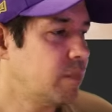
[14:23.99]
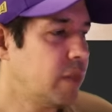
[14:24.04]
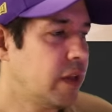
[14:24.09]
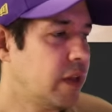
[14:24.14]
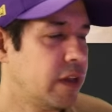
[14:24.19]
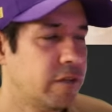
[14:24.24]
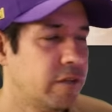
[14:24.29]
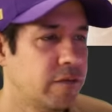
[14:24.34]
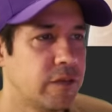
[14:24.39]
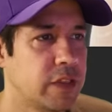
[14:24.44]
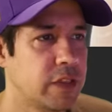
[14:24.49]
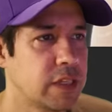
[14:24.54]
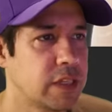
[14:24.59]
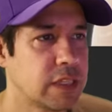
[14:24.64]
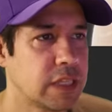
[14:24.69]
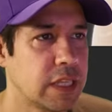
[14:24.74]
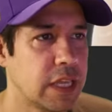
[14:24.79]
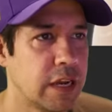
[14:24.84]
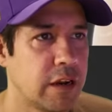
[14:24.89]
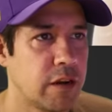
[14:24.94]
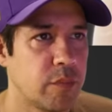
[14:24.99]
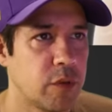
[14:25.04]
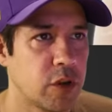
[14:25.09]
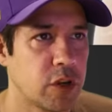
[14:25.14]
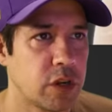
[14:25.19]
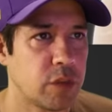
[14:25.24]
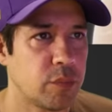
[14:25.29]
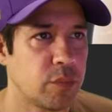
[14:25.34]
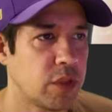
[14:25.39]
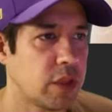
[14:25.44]
But for this layer, I'm
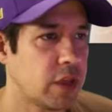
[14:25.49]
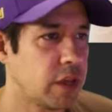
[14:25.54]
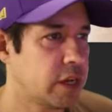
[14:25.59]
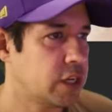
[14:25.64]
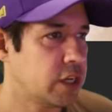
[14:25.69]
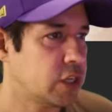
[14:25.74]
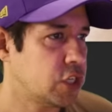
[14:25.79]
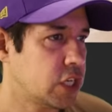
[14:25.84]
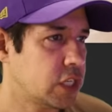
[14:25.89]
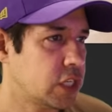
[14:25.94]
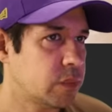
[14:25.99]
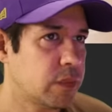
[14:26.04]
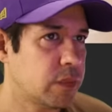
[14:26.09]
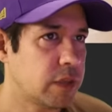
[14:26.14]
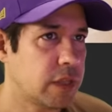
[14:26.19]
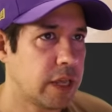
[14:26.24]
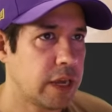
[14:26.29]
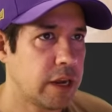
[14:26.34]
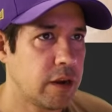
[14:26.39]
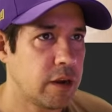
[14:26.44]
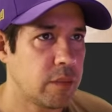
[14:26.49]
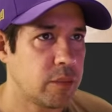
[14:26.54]
not gonna apply an adjustment layer.